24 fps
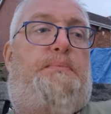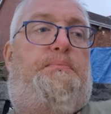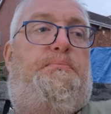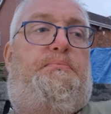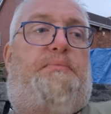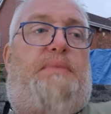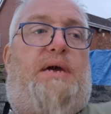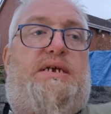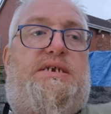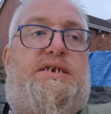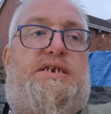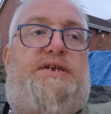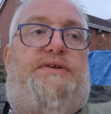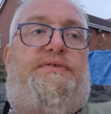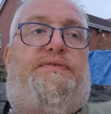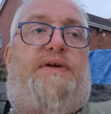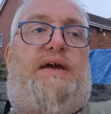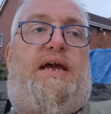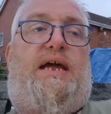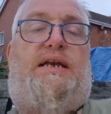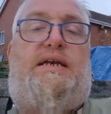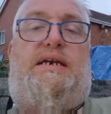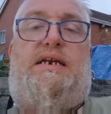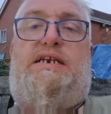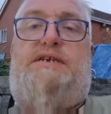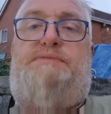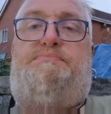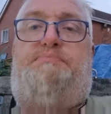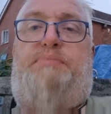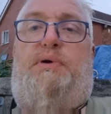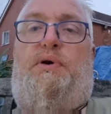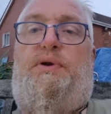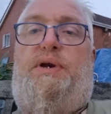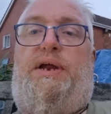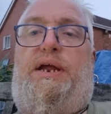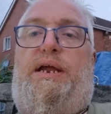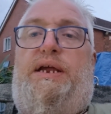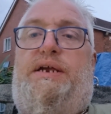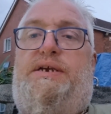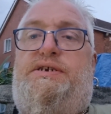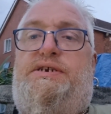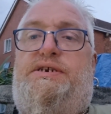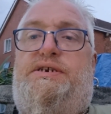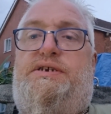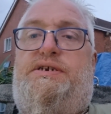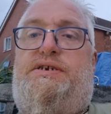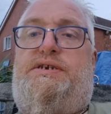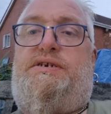massive head, and his body is
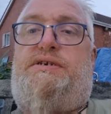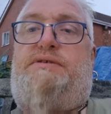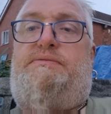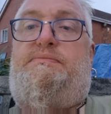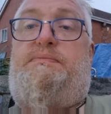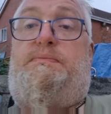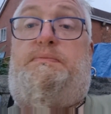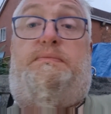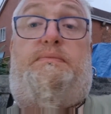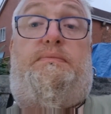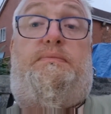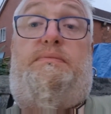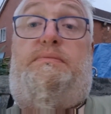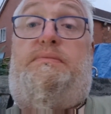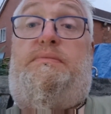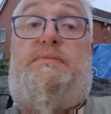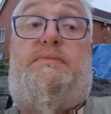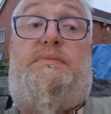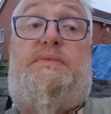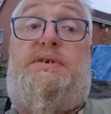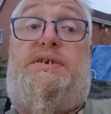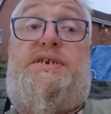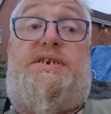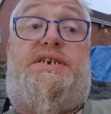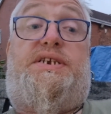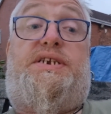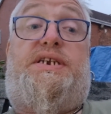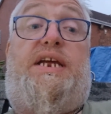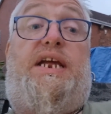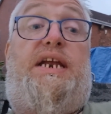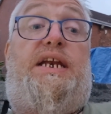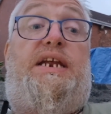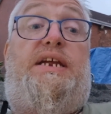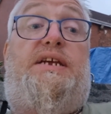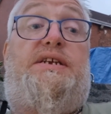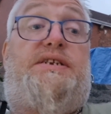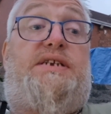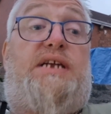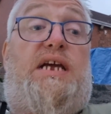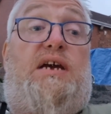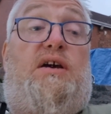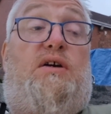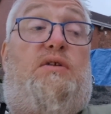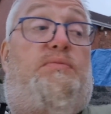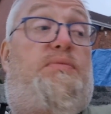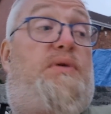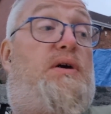just skinny as hell.